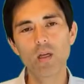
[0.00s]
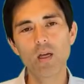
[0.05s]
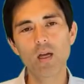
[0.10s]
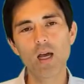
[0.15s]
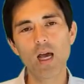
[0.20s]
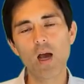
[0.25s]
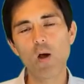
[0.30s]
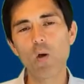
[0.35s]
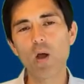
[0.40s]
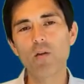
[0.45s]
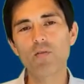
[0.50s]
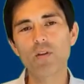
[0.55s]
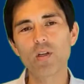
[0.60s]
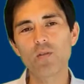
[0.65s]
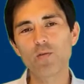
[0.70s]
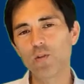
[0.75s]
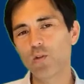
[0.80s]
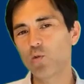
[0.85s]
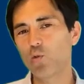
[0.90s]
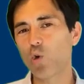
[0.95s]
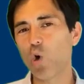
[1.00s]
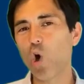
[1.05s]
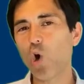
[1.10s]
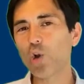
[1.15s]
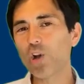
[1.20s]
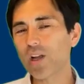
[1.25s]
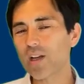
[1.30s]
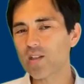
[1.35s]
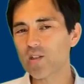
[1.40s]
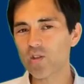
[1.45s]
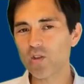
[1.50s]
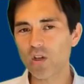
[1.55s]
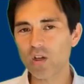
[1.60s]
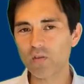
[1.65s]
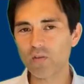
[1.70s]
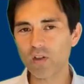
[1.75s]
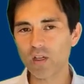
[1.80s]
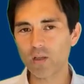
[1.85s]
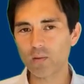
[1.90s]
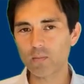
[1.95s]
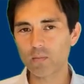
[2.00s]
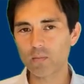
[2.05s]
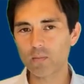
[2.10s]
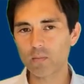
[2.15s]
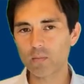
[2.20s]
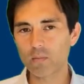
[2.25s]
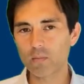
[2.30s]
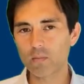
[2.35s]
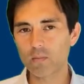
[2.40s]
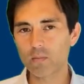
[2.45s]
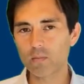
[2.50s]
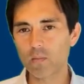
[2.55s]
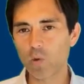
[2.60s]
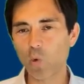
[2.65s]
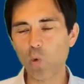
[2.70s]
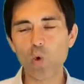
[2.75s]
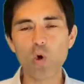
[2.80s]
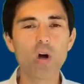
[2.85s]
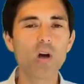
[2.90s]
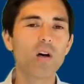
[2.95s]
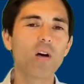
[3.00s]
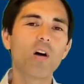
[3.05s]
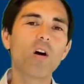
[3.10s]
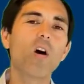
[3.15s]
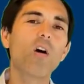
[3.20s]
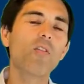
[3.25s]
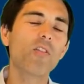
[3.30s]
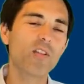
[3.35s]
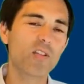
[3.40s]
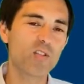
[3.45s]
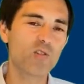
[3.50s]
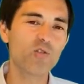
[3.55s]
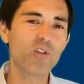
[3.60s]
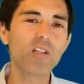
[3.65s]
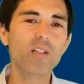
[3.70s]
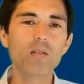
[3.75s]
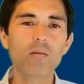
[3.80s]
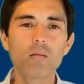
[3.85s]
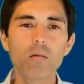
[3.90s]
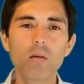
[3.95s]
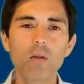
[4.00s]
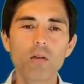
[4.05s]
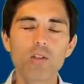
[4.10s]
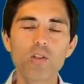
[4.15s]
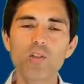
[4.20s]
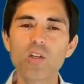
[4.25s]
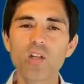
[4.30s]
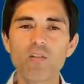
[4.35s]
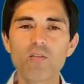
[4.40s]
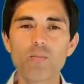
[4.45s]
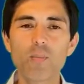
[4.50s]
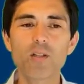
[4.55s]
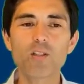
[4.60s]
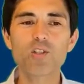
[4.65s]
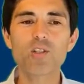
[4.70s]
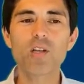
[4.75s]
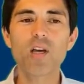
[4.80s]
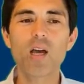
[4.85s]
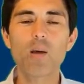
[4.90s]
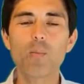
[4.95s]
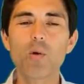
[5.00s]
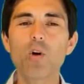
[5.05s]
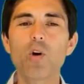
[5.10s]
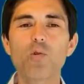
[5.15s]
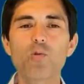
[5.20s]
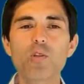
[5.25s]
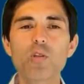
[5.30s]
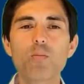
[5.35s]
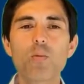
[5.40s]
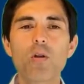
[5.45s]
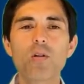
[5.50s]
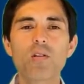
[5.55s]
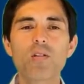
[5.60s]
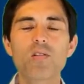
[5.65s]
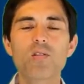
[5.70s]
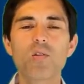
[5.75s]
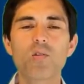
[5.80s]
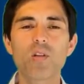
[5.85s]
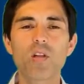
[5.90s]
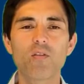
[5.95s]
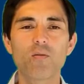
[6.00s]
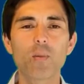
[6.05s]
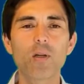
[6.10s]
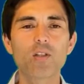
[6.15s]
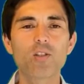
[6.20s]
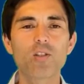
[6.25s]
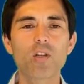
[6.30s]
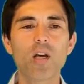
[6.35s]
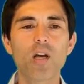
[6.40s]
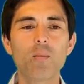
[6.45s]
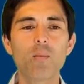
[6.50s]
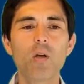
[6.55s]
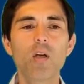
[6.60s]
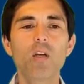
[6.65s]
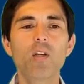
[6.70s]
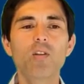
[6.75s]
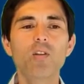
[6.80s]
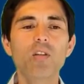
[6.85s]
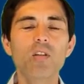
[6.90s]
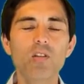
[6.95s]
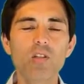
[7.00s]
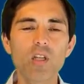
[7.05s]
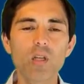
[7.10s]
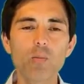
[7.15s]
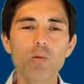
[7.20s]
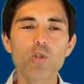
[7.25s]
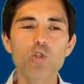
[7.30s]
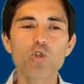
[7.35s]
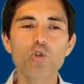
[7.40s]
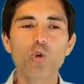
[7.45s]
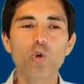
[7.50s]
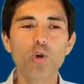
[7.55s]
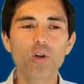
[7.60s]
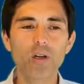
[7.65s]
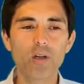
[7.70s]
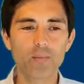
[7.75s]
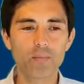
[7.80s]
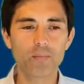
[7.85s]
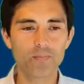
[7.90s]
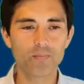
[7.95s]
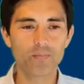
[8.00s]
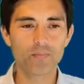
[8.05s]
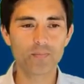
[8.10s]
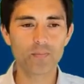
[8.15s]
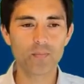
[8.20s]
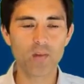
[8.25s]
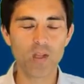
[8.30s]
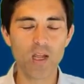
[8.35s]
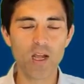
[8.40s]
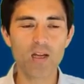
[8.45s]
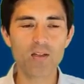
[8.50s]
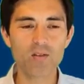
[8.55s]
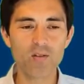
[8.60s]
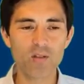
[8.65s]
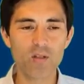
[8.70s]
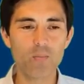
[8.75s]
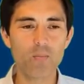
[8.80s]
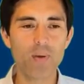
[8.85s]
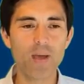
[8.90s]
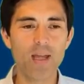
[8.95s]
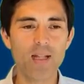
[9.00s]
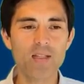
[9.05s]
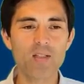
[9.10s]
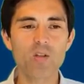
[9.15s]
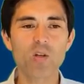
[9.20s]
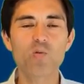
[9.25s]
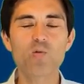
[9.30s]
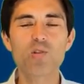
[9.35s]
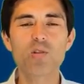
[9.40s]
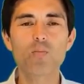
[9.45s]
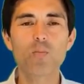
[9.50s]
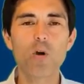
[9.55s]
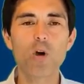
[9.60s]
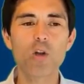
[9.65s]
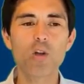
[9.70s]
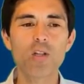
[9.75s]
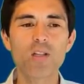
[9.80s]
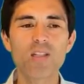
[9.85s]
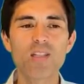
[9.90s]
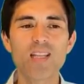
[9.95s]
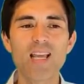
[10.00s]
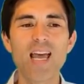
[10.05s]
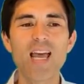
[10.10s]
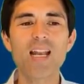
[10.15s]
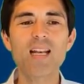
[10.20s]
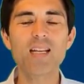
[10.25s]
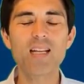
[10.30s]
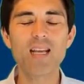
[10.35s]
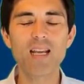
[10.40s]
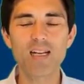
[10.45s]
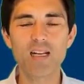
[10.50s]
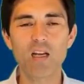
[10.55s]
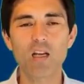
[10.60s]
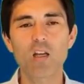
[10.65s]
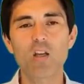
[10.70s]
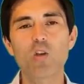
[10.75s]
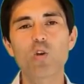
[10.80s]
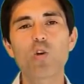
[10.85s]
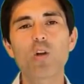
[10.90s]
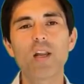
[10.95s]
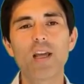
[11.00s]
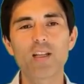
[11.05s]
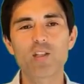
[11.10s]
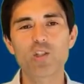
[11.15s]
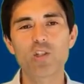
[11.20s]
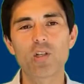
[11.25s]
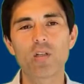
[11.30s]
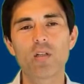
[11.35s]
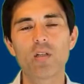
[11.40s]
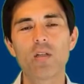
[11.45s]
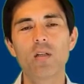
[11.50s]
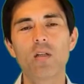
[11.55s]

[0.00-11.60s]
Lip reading: However, if you do an online survey or on the street, you don't have much time, or respondents don't have much time, you need to keep it shorter. So it depends on respondents and data collection.